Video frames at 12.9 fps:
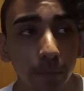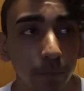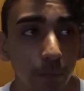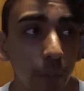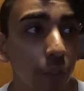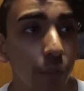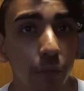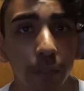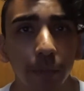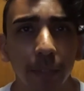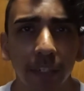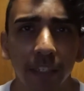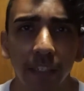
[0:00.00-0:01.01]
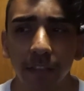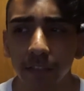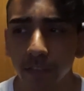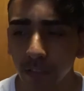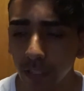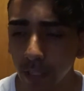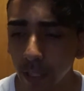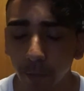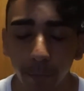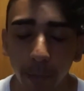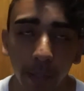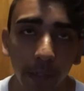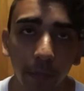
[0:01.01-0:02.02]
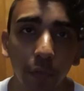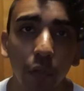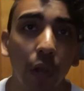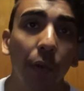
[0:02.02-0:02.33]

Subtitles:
Their crib, I guess. I didn't even know.